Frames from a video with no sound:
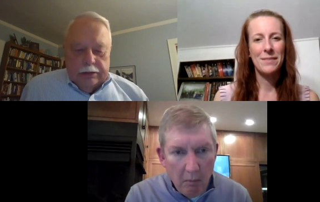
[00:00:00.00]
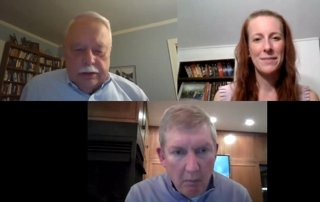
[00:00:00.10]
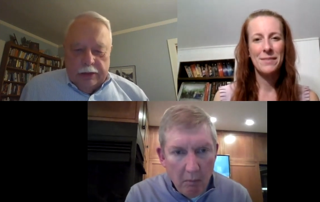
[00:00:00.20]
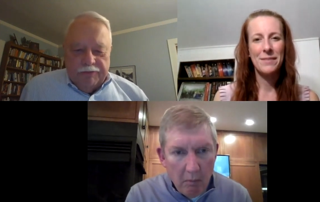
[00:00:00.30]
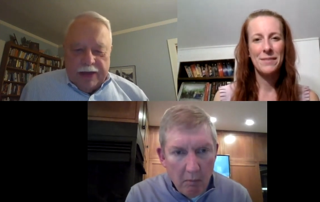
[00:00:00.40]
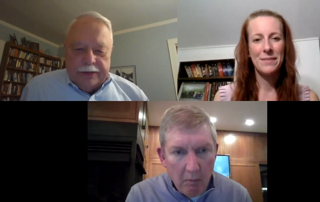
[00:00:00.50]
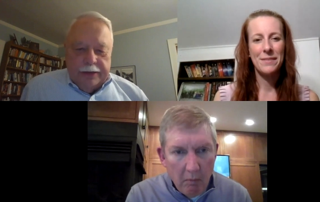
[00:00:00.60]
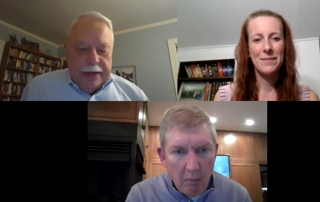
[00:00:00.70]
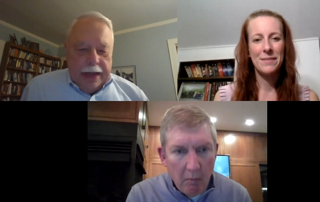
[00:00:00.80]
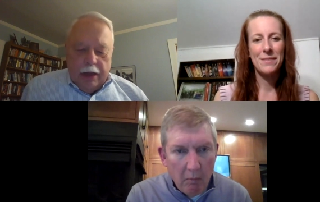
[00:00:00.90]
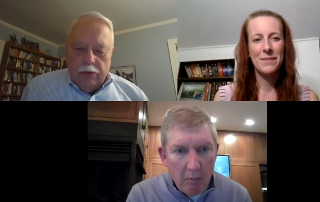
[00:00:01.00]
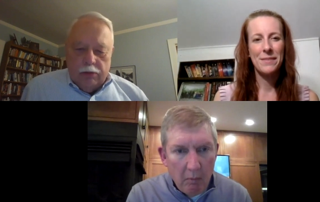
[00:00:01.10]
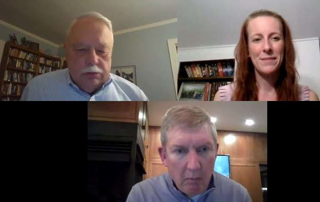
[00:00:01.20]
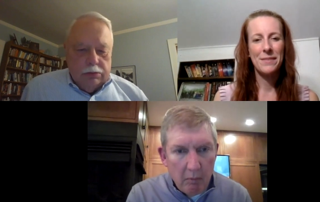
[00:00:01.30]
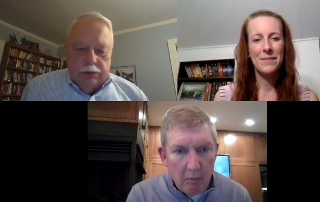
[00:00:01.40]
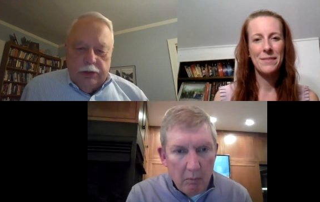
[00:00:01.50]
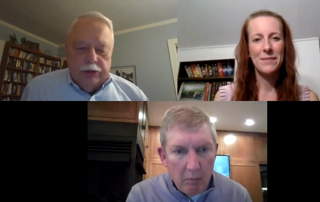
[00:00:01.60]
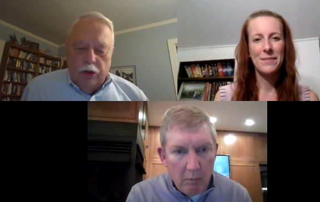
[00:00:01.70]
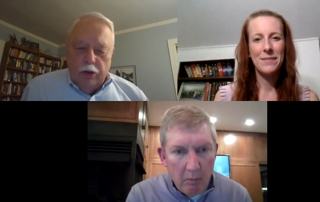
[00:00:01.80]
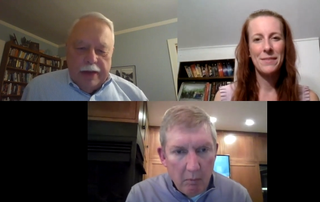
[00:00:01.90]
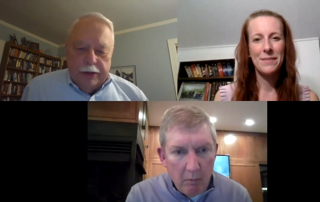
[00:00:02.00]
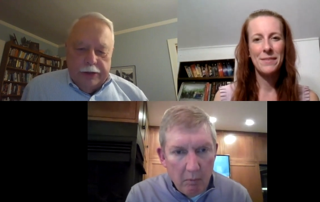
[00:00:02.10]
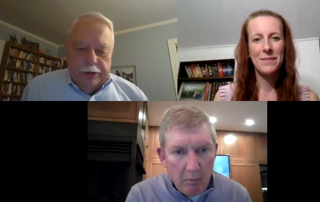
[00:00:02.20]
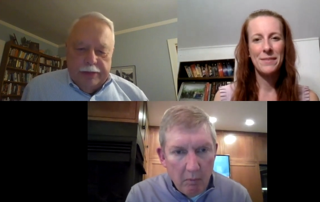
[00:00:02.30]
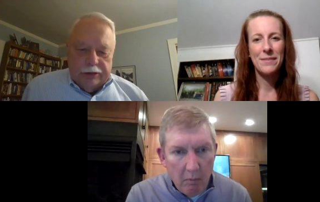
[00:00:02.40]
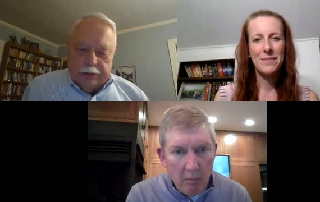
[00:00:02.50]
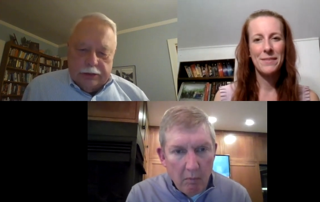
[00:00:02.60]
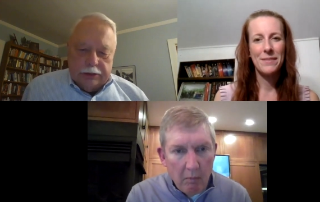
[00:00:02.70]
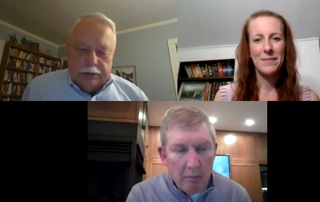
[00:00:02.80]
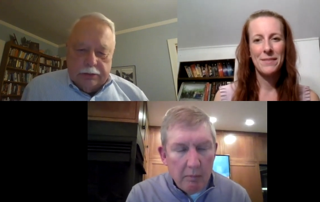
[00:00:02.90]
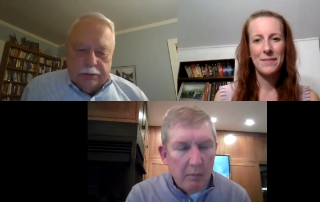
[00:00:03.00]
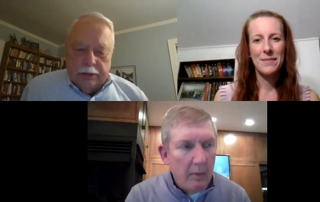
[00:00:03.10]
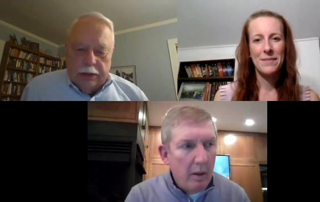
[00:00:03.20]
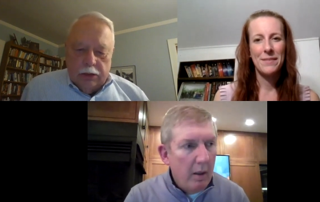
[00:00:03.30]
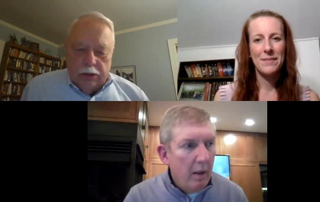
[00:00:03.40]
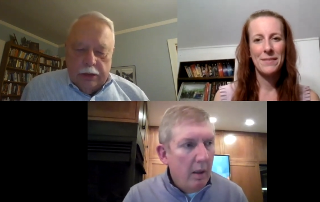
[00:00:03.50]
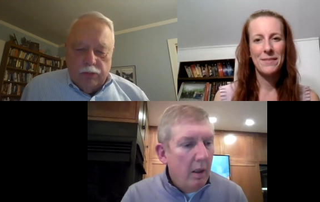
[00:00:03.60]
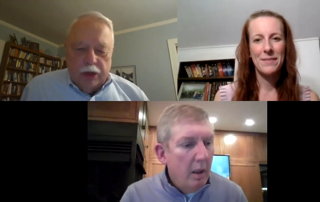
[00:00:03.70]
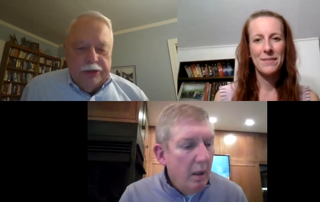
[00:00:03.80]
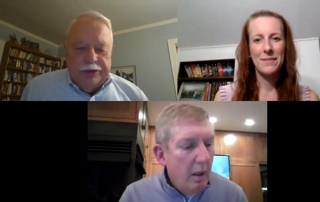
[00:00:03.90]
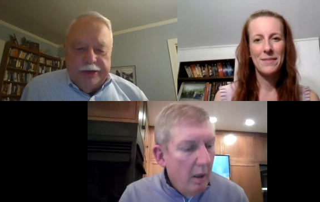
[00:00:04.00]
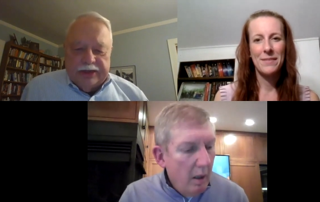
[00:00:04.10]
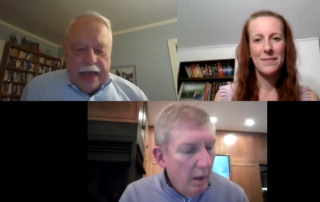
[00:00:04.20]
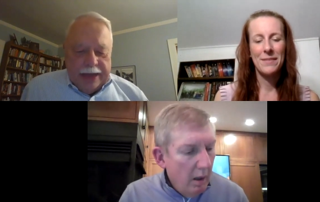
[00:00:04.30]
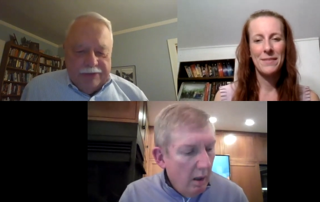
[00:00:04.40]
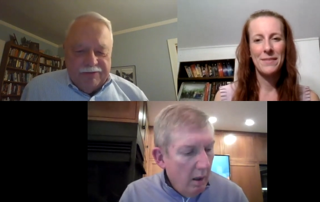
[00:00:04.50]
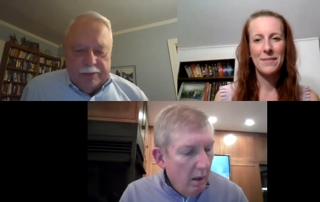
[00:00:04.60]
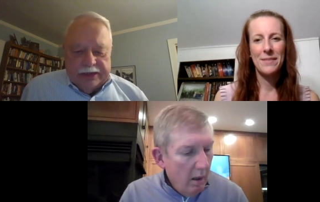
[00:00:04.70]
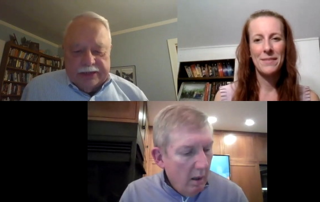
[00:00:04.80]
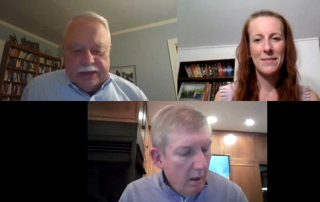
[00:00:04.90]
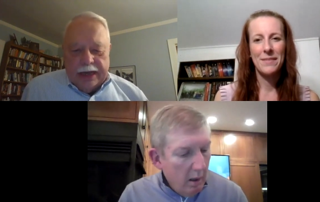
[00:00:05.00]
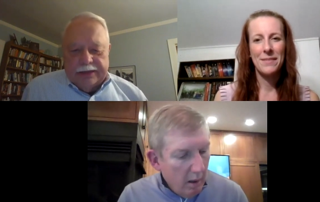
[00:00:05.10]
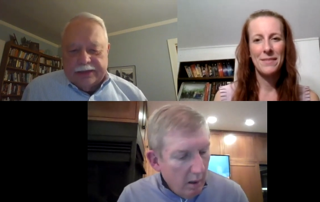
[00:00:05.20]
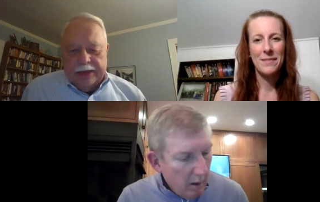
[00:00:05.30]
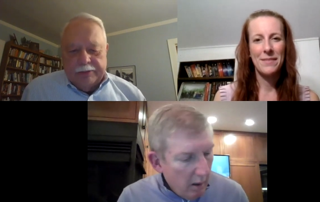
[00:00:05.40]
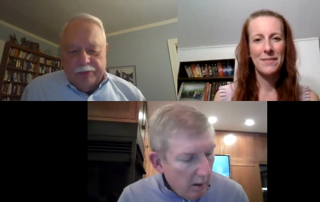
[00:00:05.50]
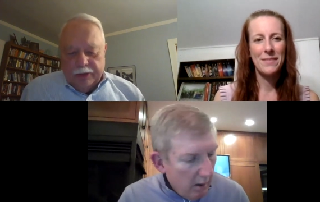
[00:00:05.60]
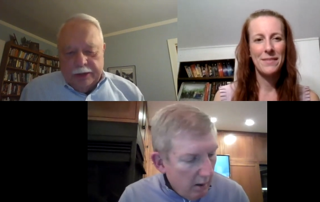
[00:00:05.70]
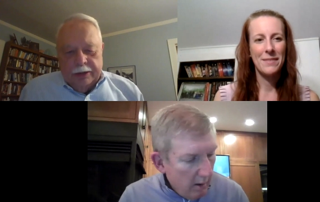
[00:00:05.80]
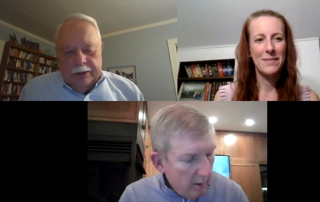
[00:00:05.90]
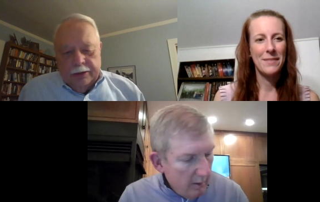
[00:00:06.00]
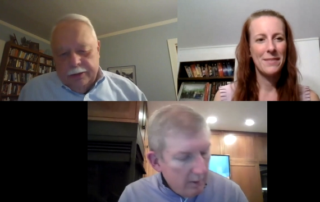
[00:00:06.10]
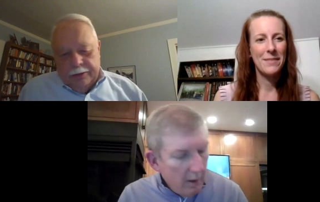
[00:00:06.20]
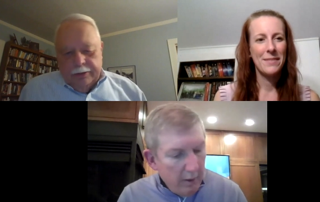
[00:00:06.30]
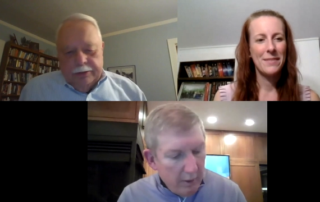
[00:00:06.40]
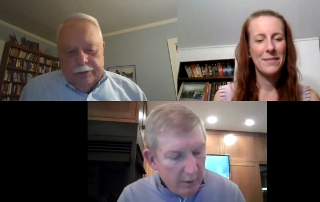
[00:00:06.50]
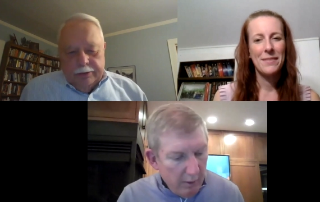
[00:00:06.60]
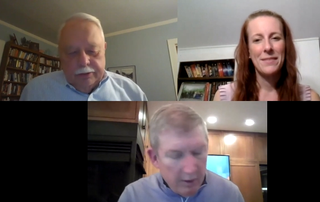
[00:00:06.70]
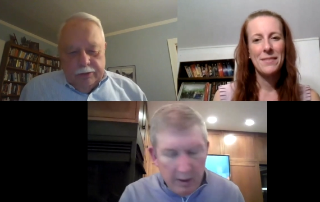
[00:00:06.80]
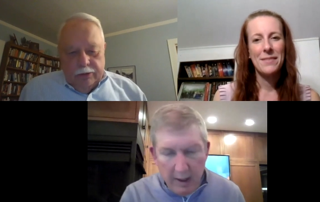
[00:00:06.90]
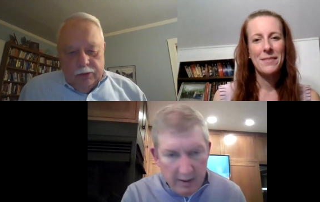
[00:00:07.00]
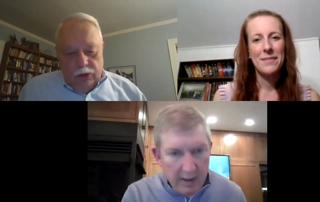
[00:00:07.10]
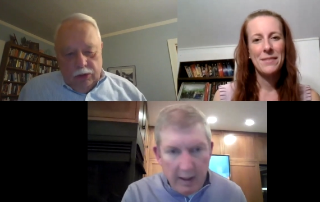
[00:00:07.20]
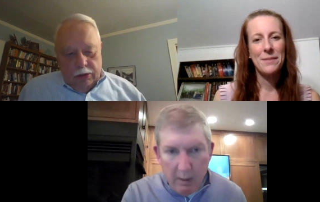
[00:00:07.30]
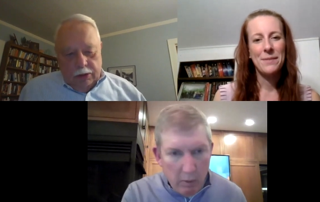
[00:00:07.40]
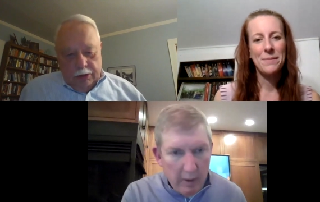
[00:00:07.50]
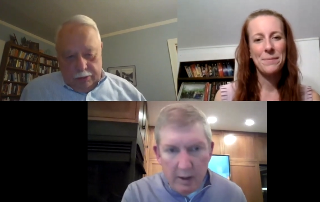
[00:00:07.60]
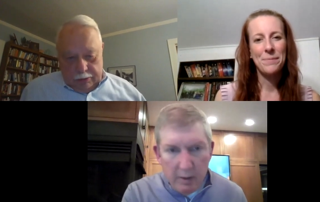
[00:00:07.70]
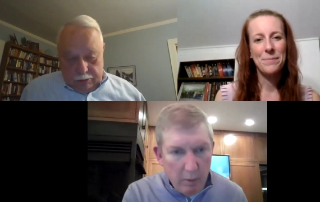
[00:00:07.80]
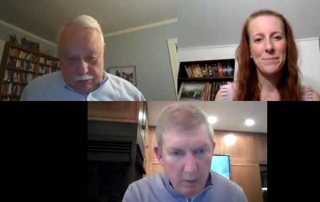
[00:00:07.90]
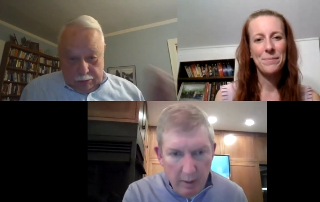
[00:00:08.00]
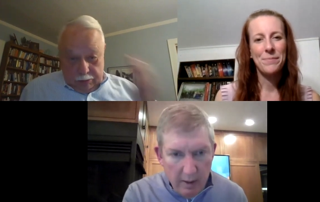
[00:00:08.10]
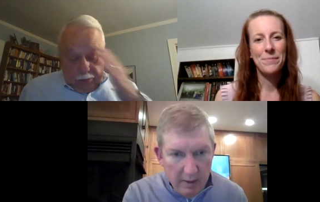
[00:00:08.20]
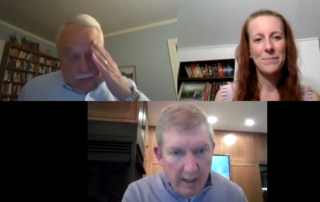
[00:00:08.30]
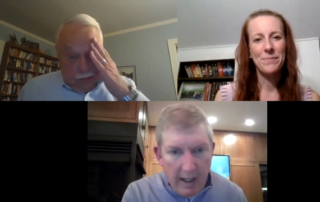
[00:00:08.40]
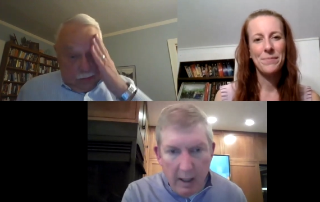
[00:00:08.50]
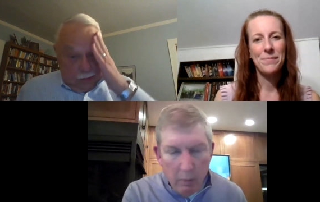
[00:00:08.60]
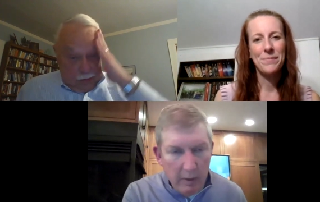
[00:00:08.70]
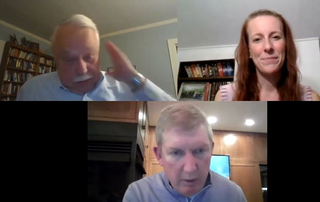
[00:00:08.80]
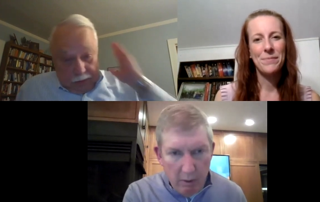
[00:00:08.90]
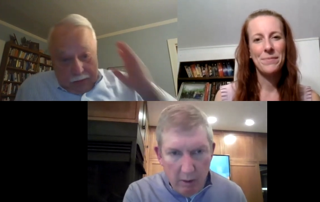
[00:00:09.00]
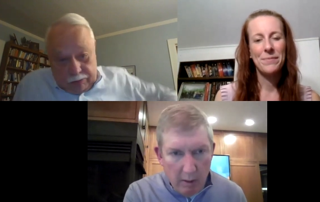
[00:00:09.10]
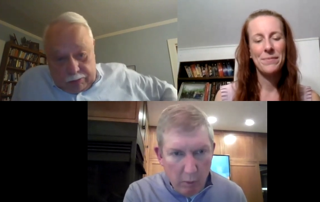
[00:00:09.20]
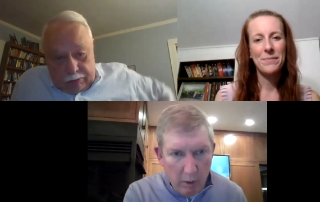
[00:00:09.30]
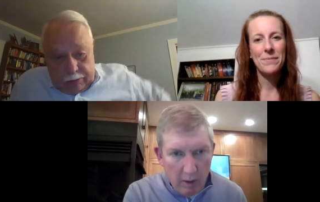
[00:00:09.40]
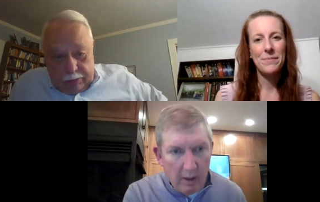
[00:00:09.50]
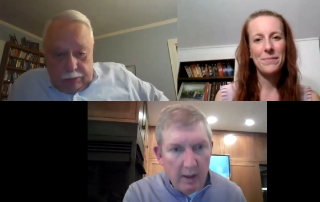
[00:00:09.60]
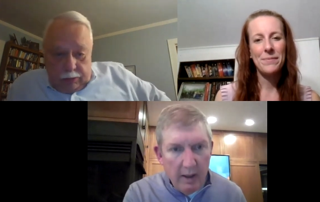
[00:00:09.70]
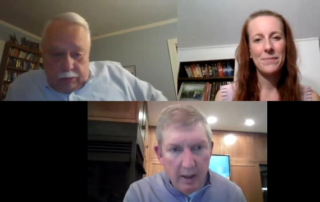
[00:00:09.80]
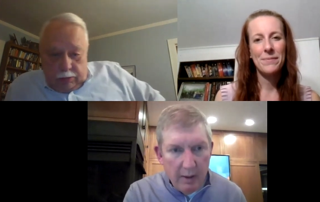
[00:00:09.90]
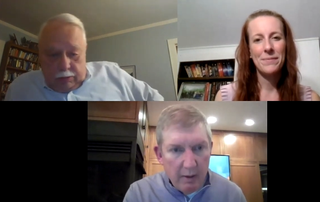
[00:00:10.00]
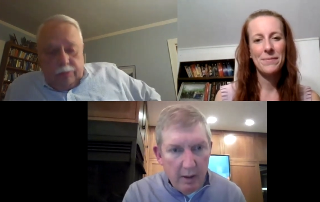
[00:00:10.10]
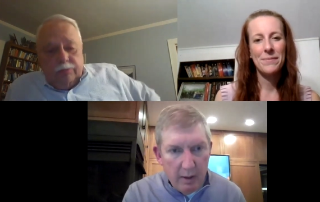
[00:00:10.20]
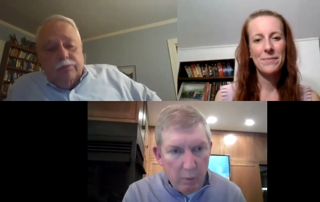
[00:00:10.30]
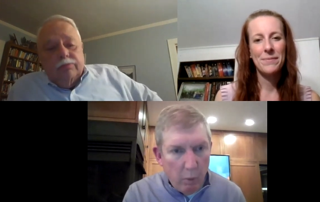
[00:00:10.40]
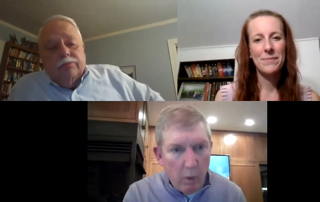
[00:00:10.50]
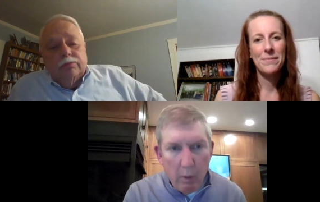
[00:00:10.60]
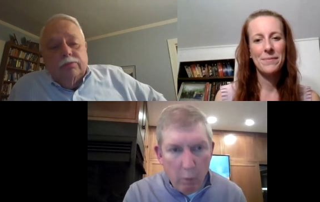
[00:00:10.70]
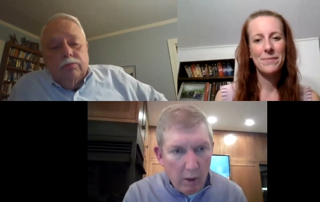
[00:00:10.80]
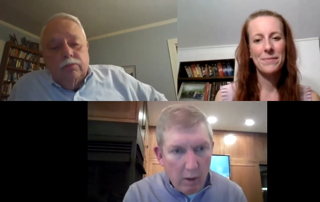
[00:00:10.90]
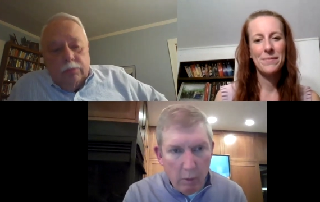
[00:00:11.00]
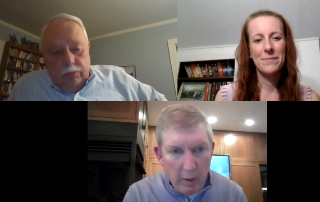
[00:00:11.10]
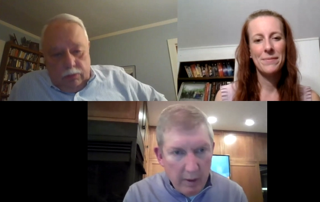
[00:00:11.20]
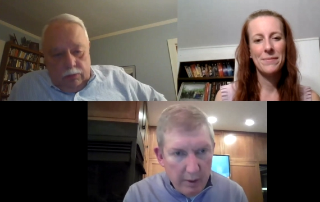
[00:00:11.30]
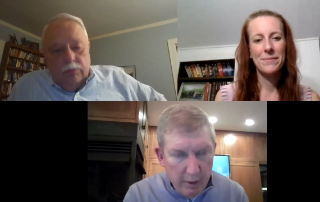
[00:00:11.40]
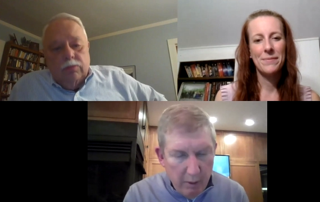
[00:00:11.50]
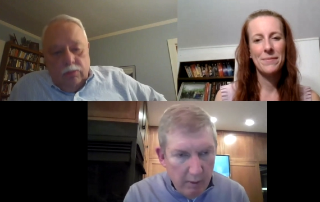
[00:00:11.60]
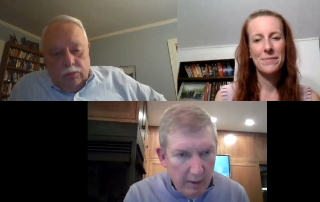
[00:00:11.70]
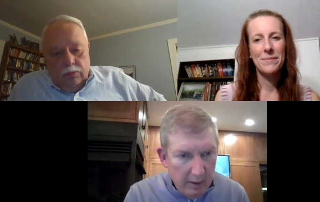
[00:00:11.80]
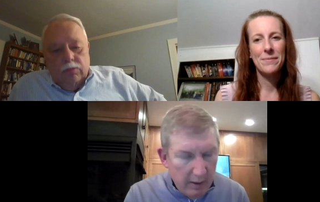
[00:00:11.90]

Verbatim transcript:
Speaker 1: affected how you go about your business and what you design from a design standpoint
Speaker 2: so there's two sides to that one is is how we do our work and the other is what work we're doing